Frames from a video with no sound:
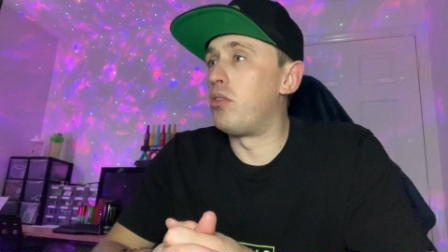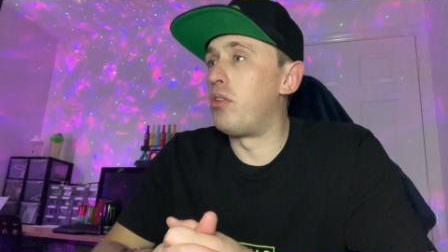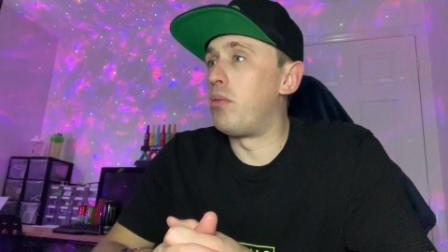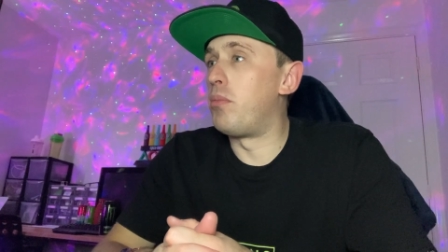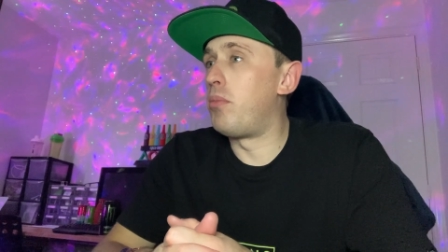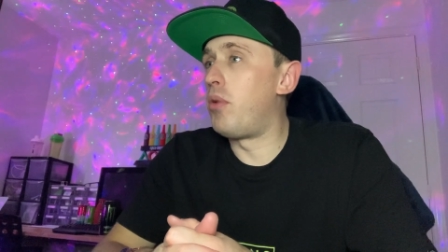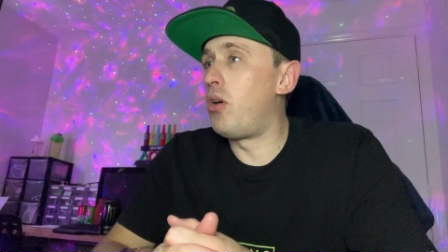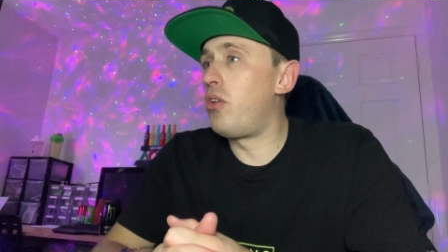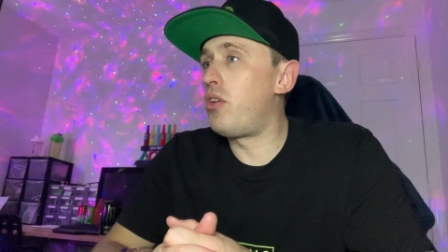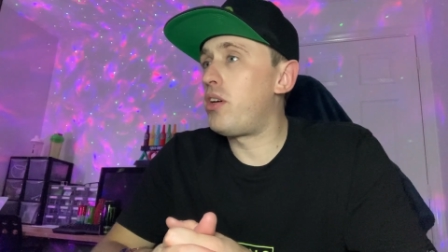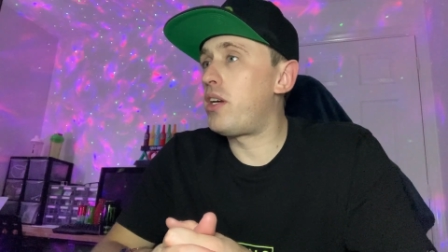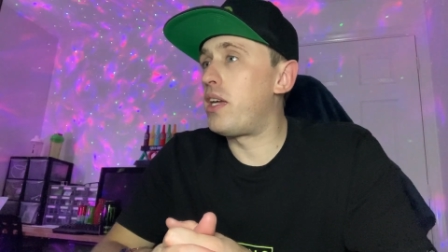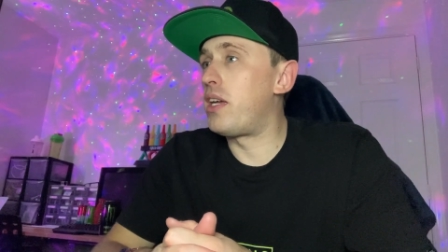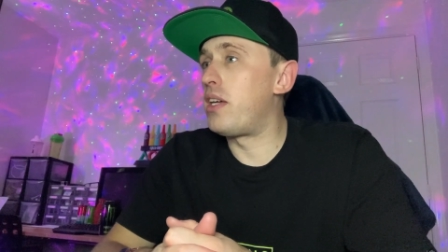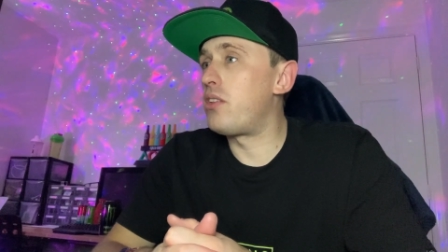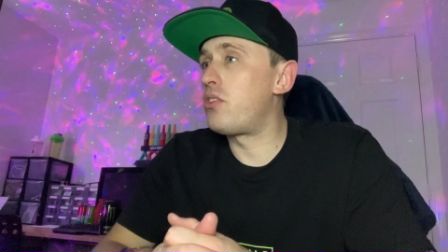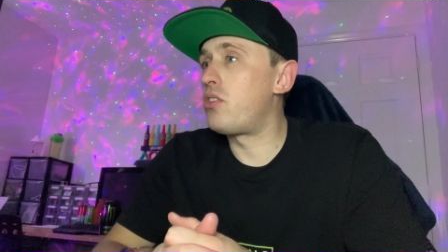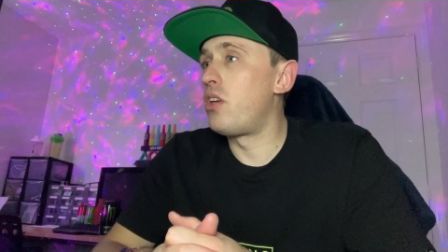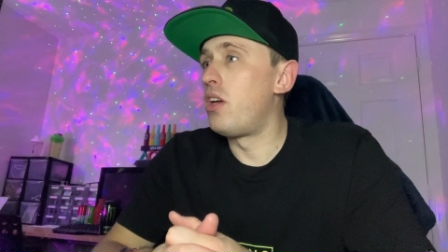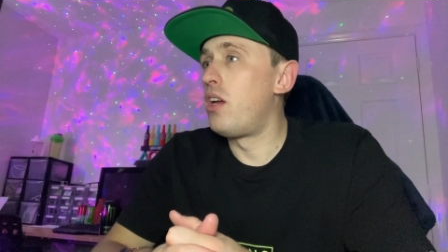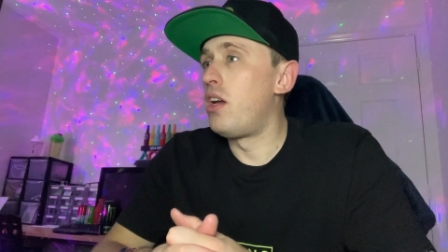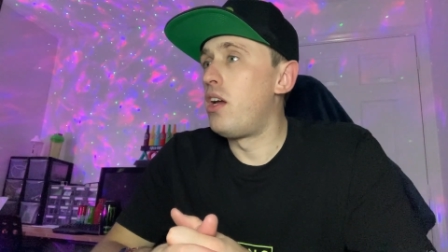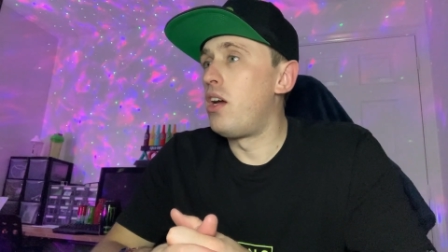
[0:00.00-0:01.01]
on the
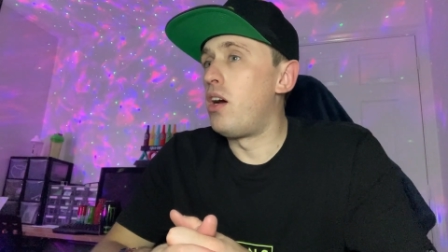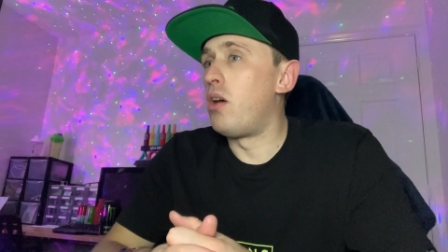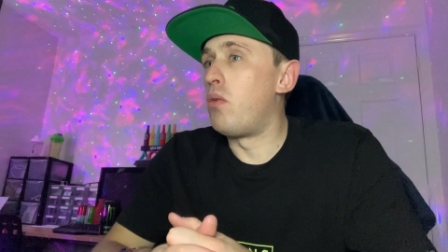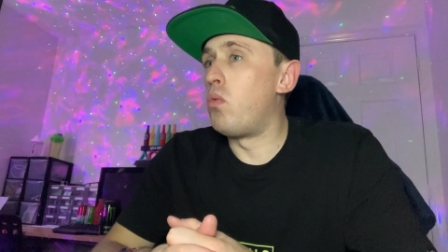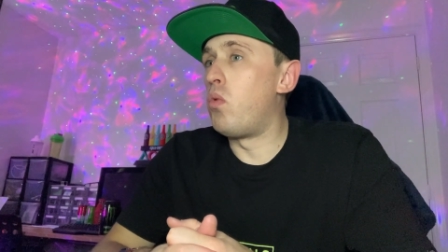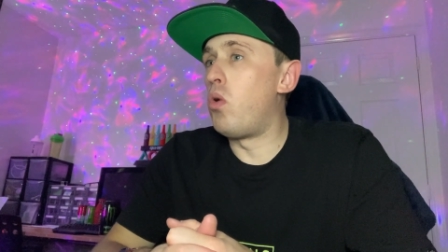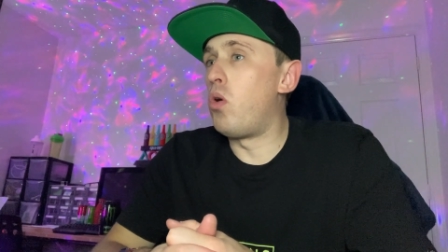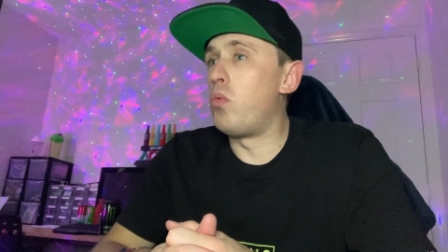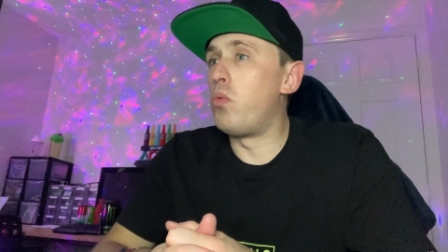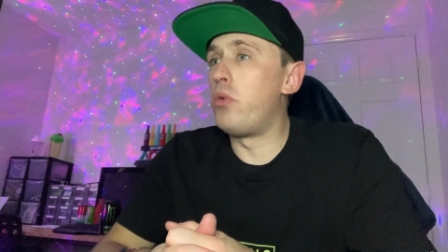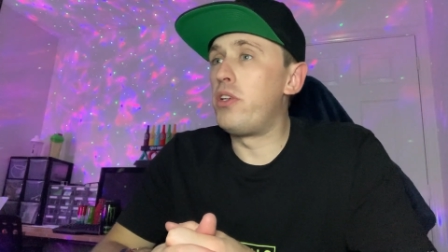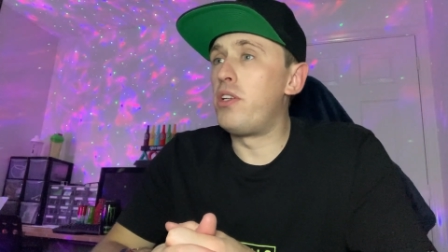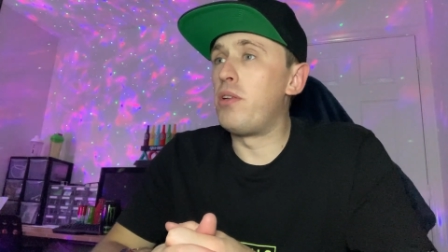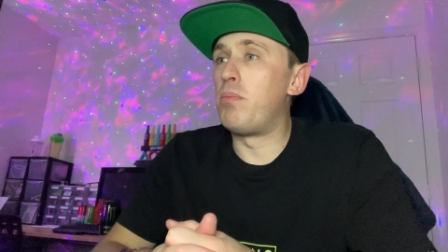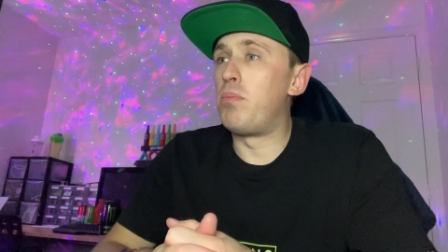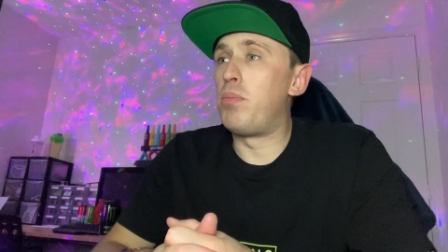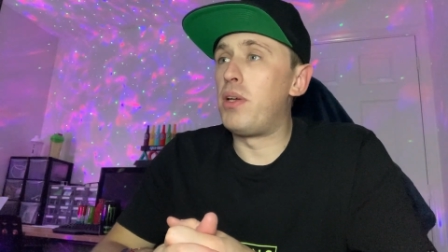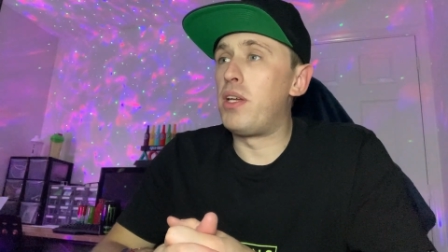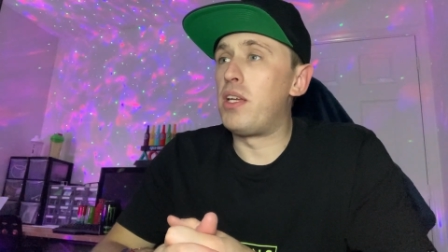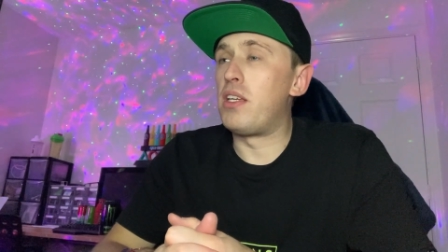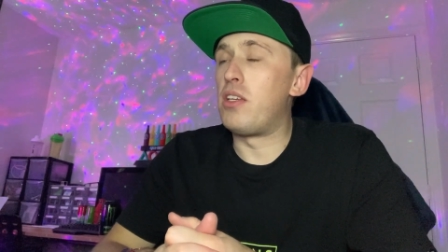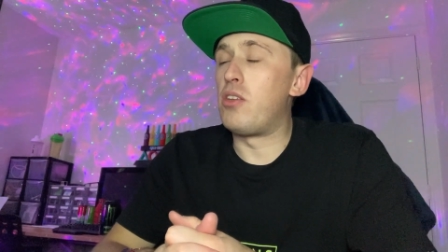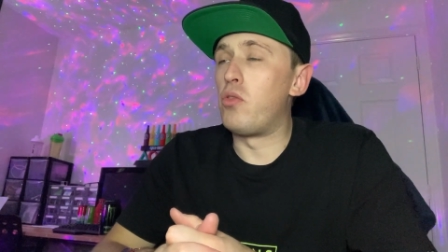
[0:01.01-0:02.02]
market, what would it
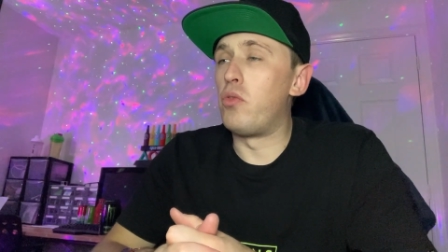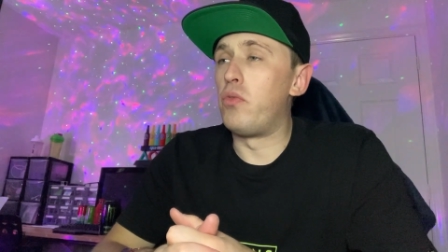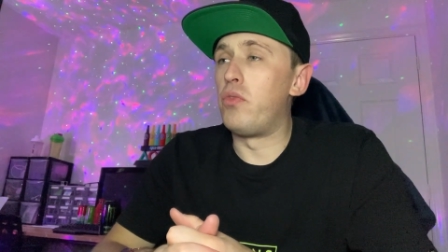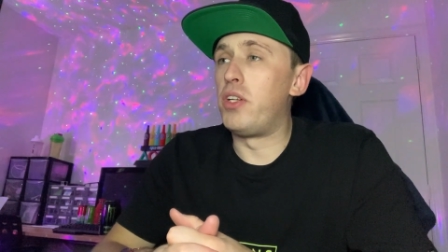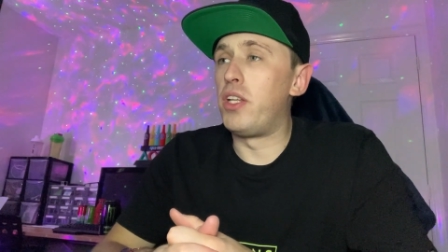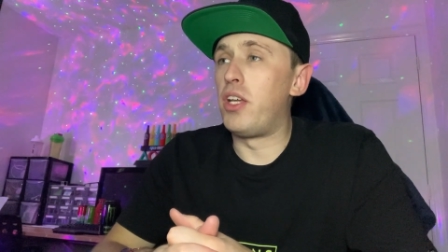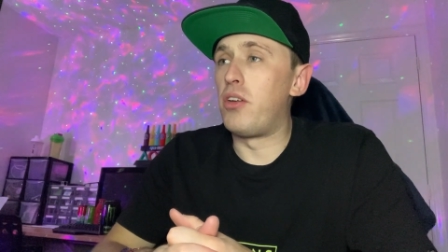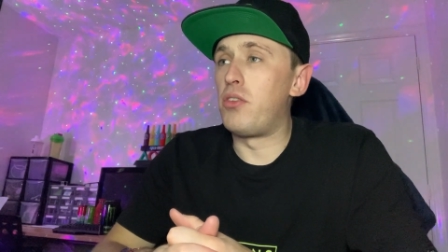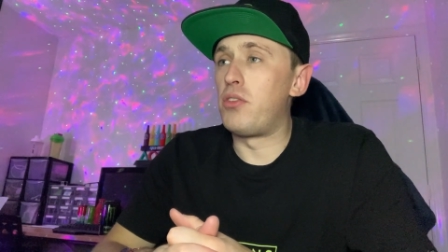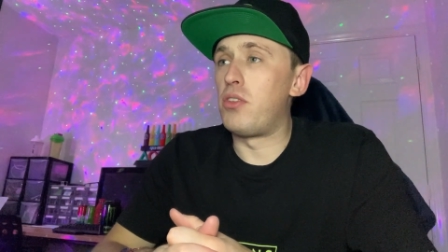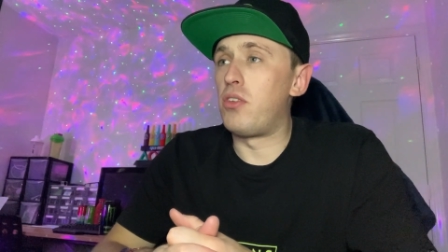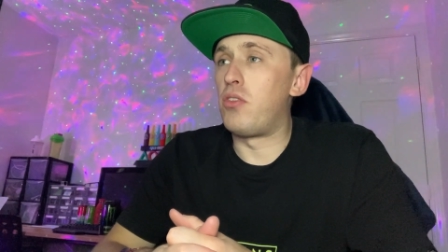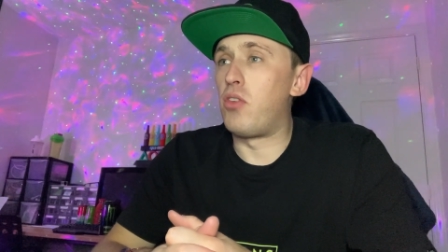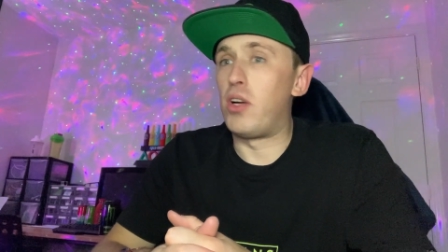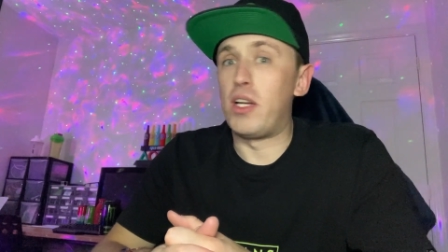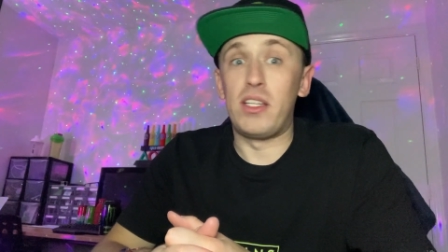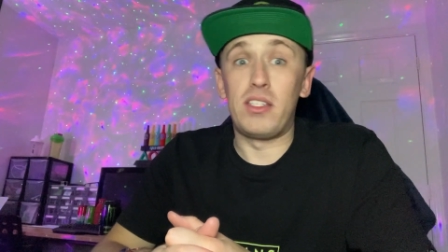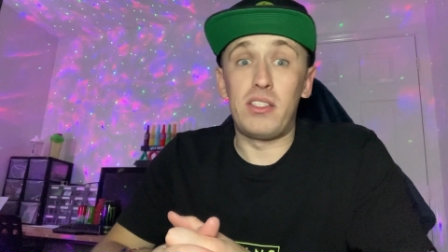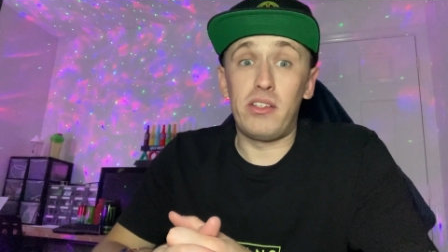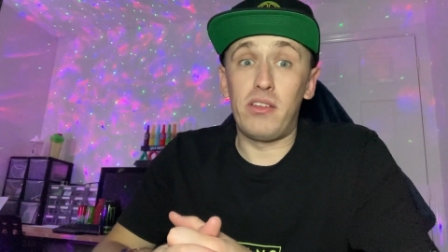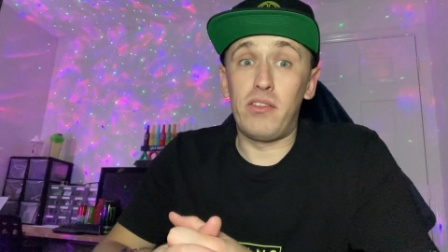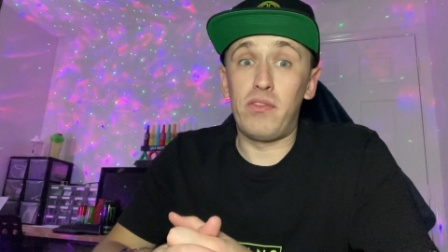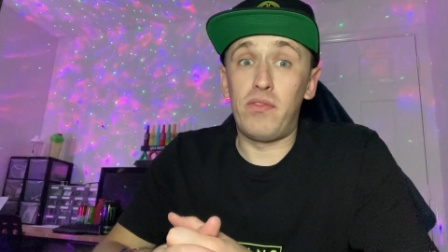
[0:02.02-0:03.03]
be? Your videos are
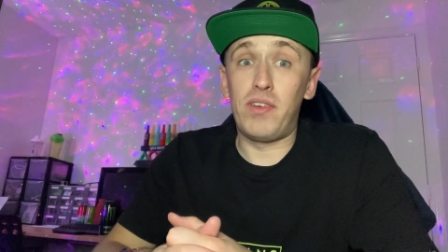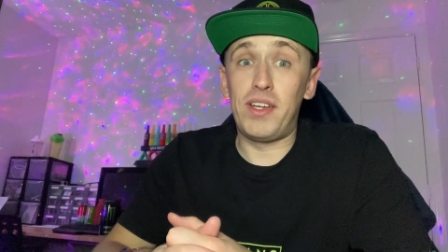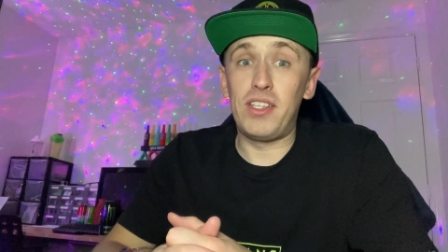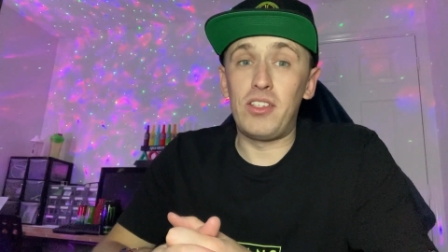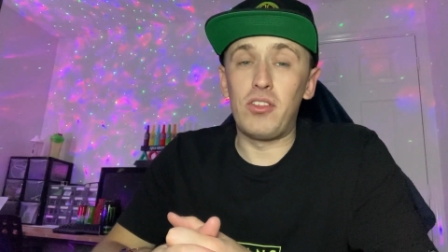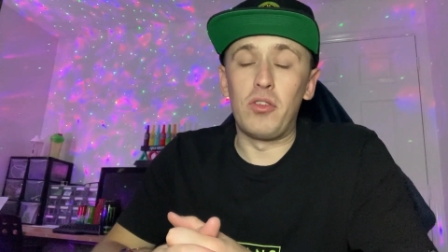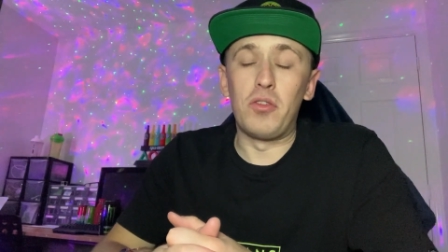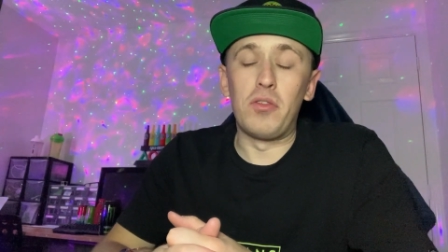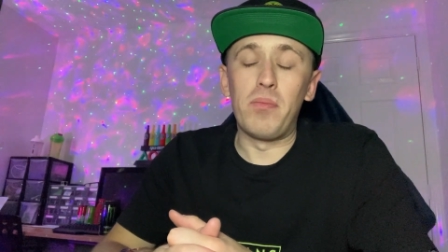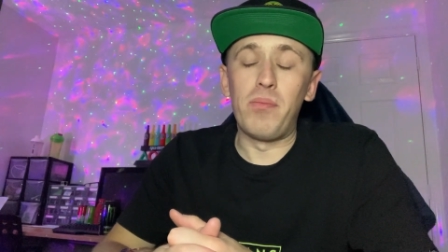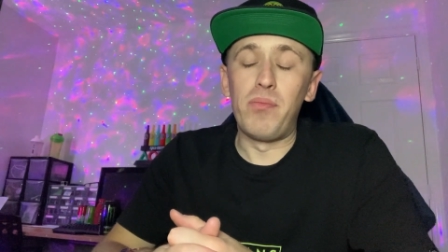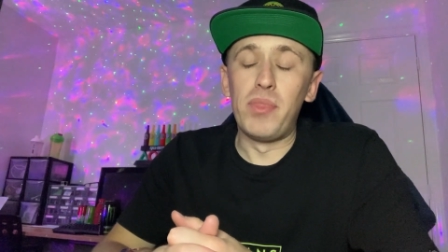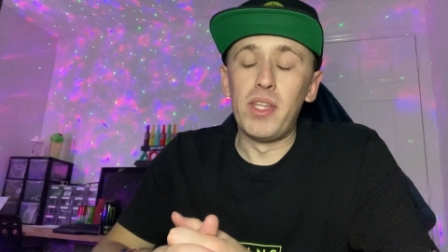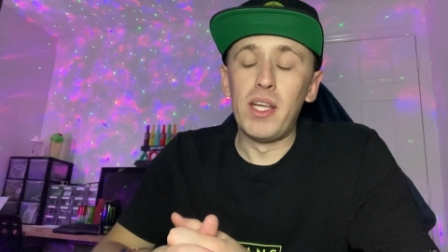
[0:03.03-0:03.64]
great. Thank you.